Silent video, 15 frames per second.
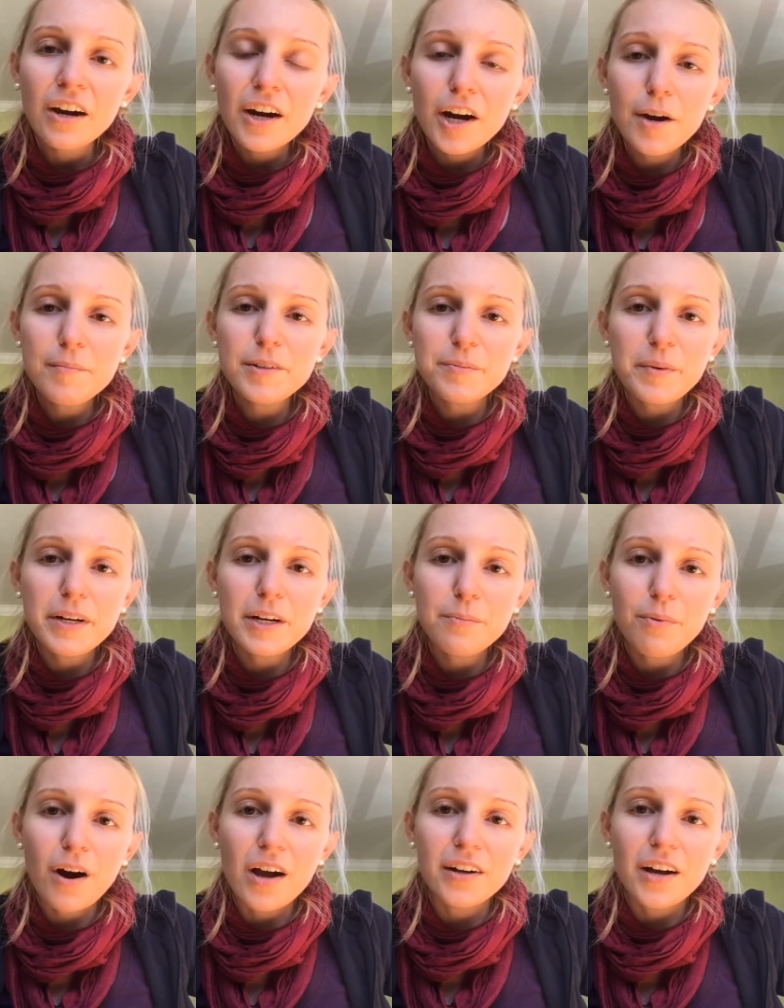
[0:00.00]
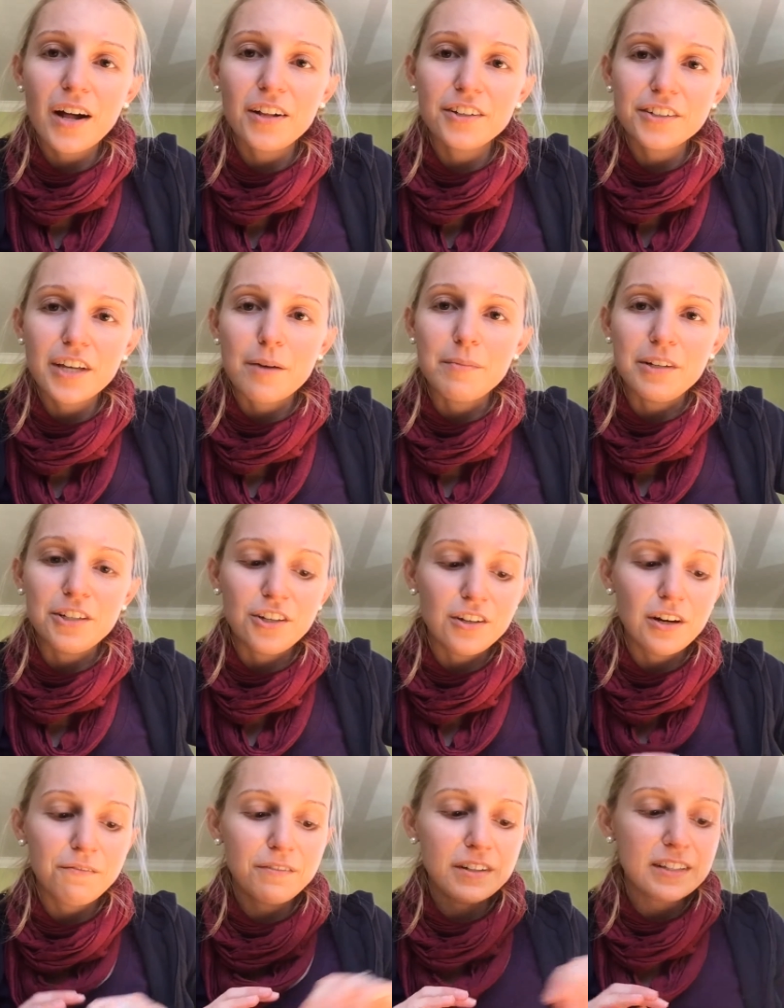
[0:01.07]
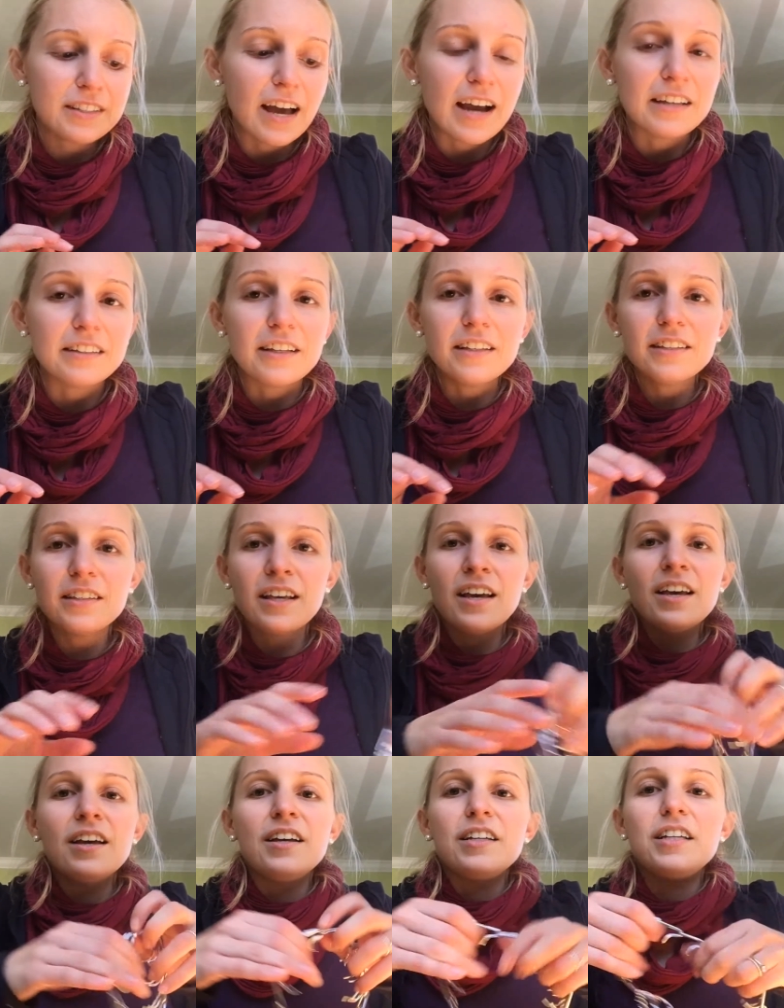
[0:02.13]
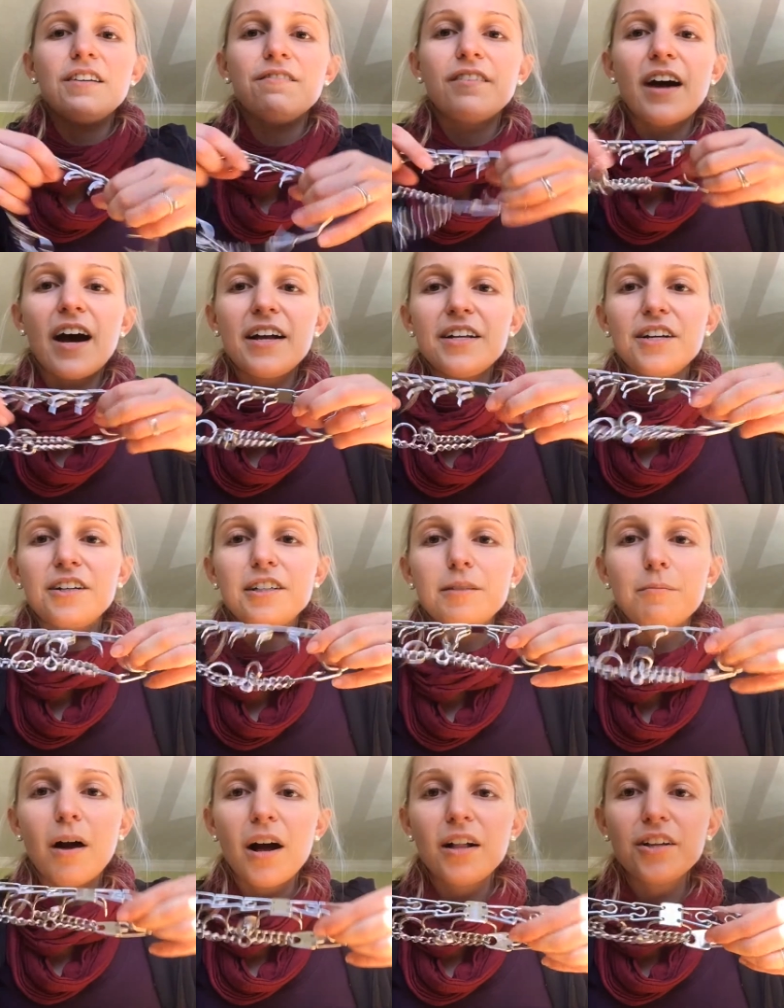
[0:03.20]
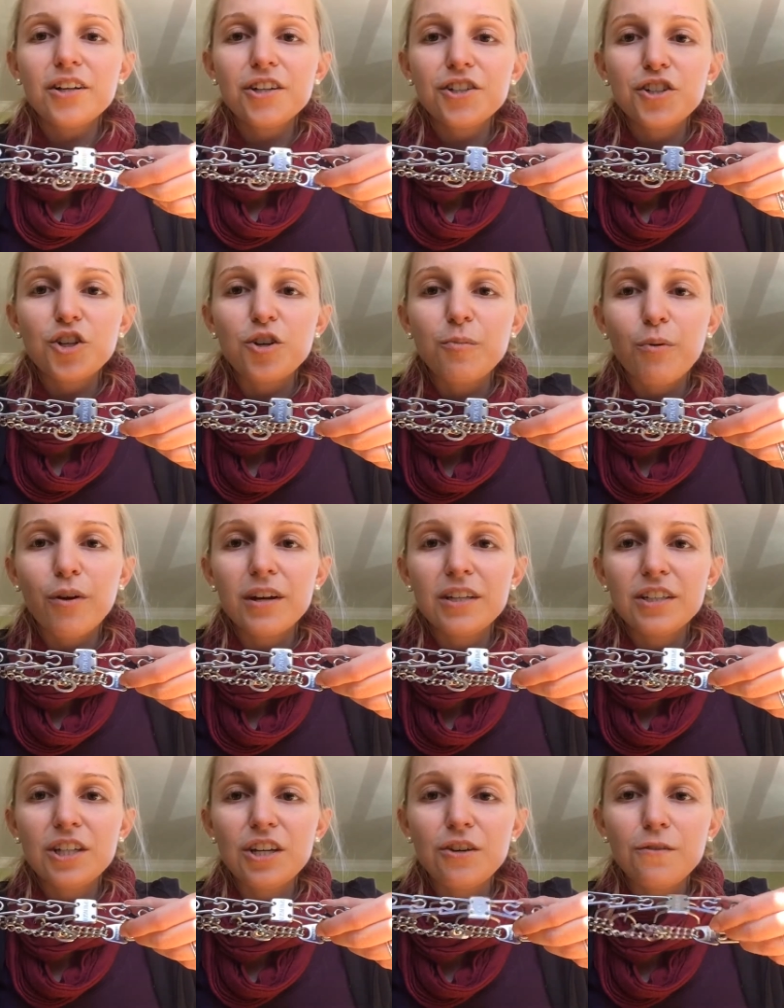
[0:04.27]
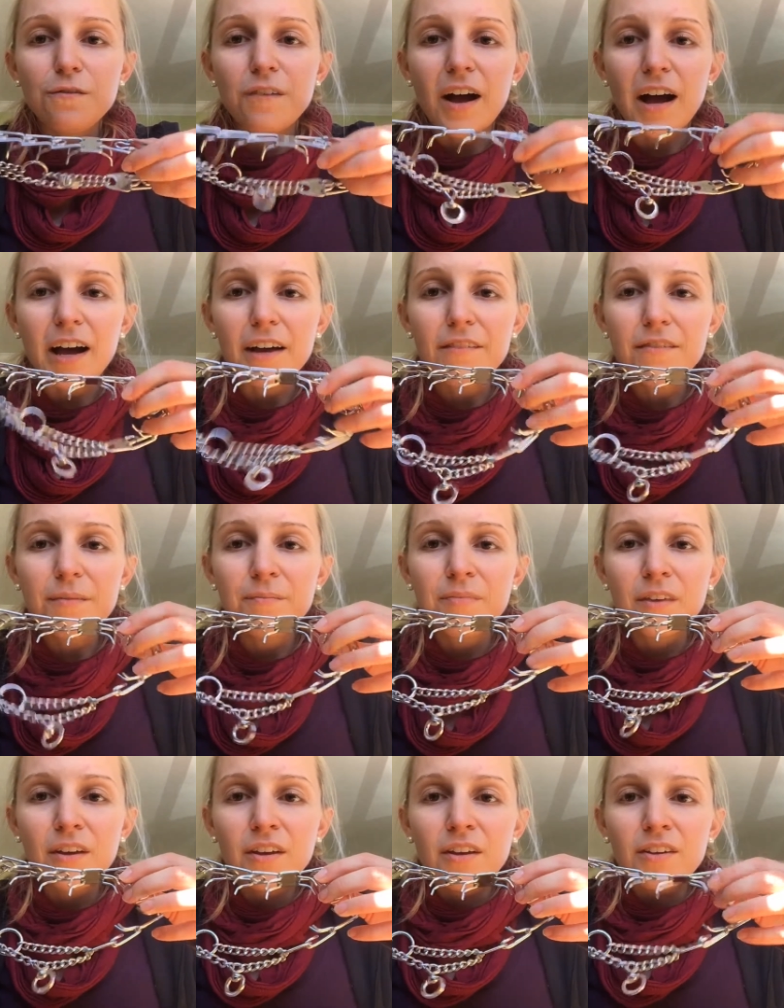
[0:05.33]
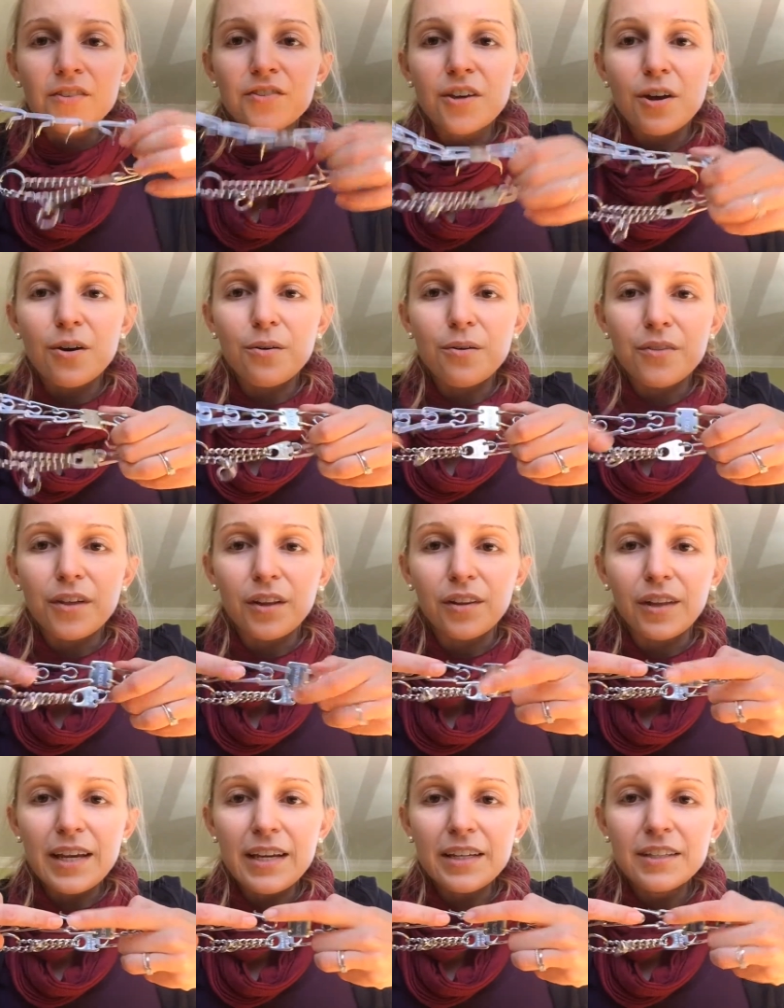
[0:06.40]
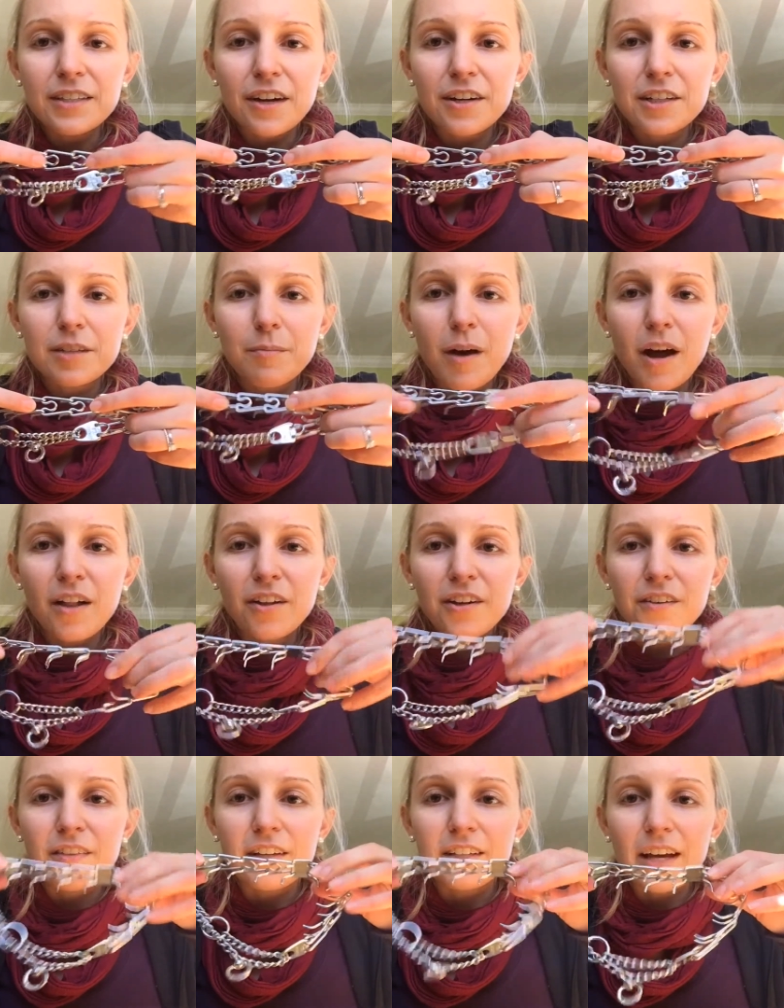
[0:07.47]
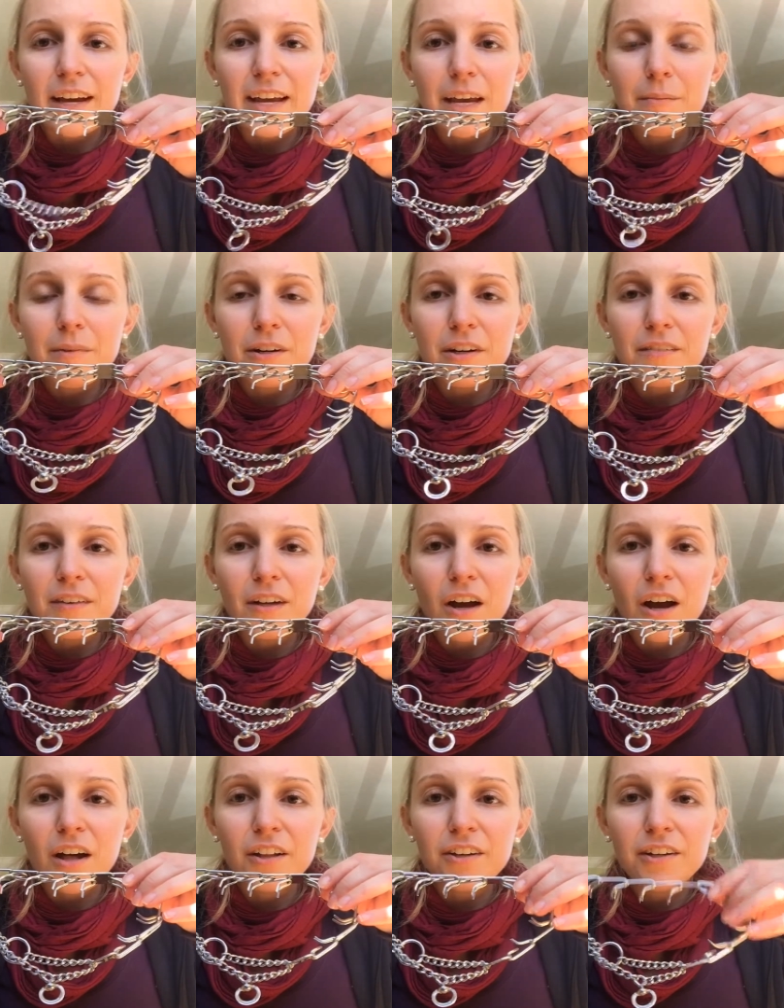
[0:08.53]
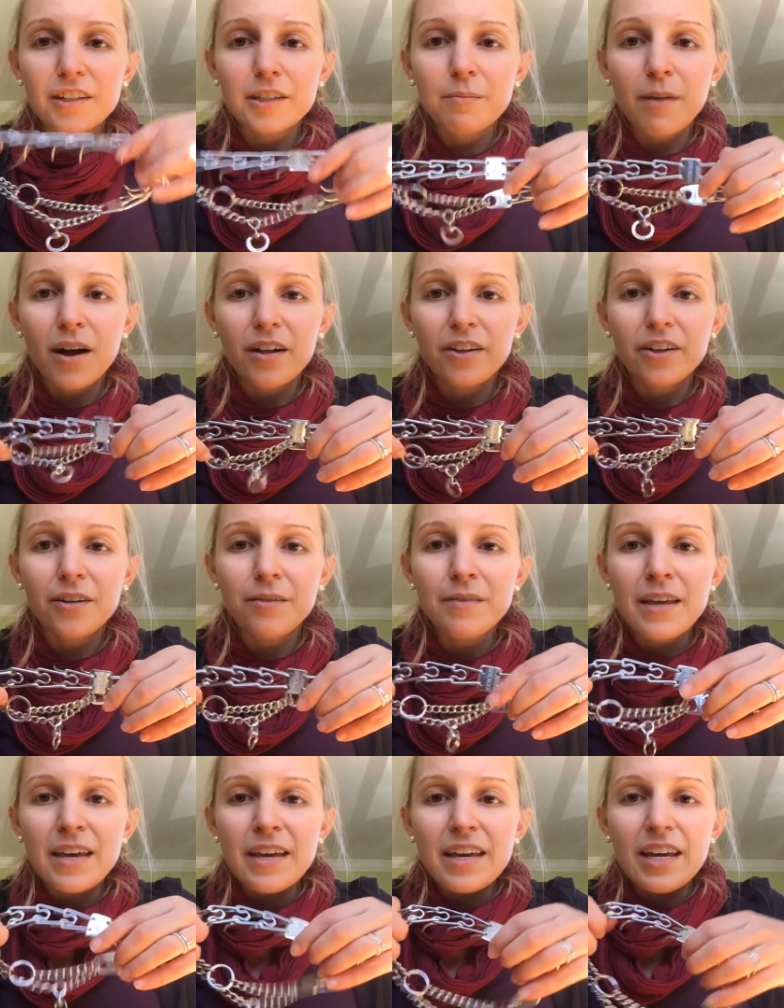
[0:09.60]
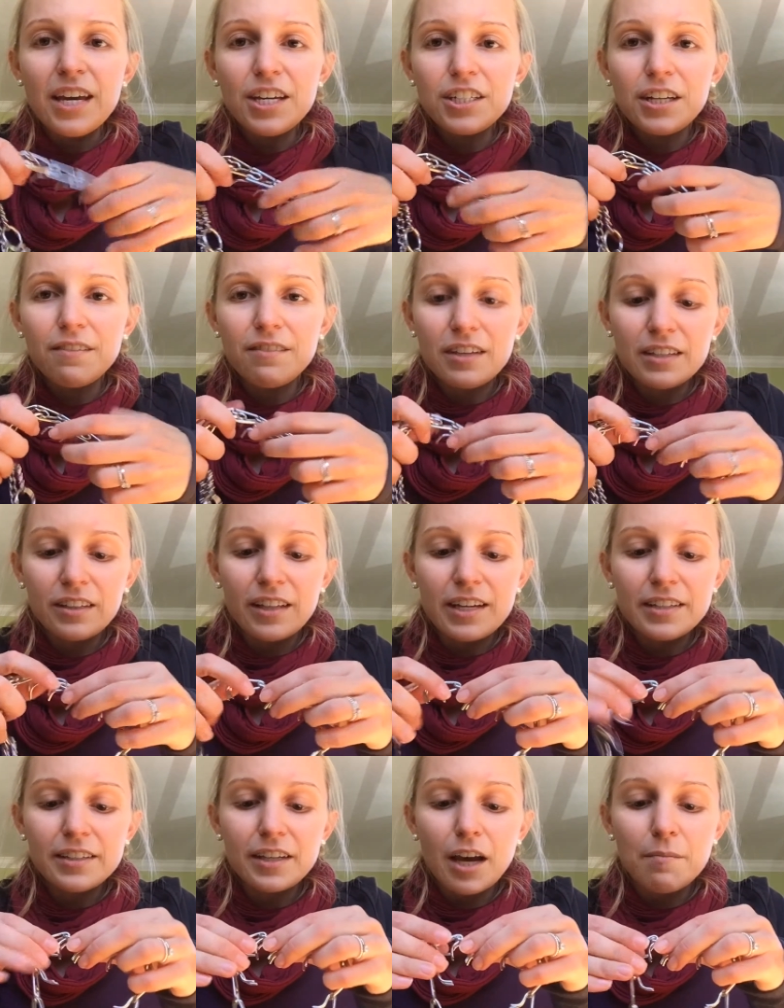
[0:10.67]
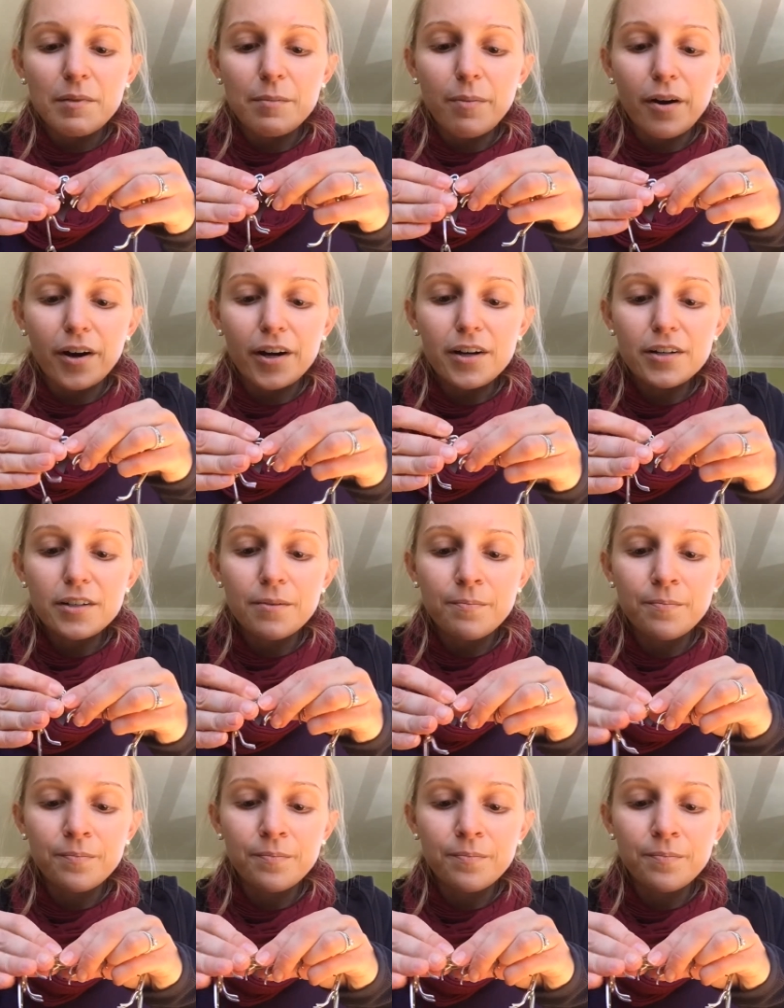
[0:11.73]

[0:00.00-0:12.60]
Hermspringer prong collars come in two different sizes. You've got your smaller 2.25. So the links are smaller, the diameter of the collar is smaller. Each of these links come apart.